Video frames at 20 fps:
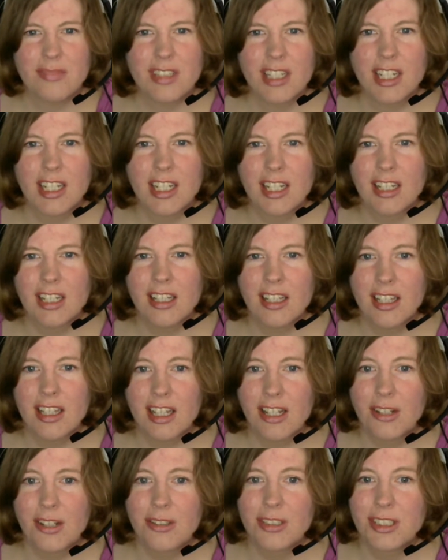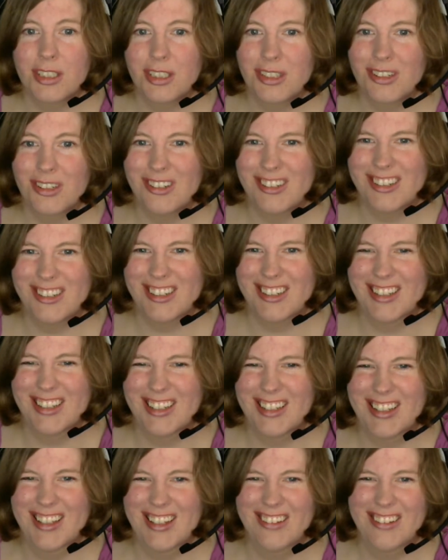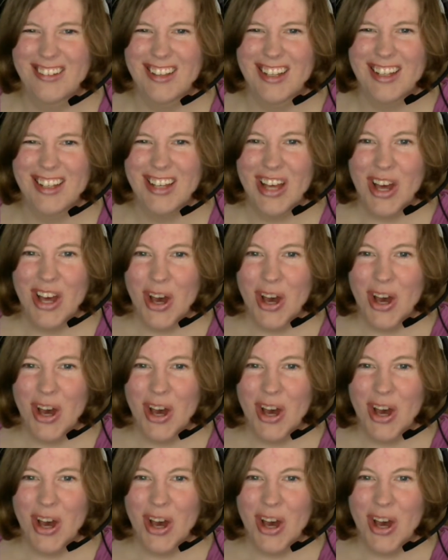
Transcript: Like they used to, and then they're like,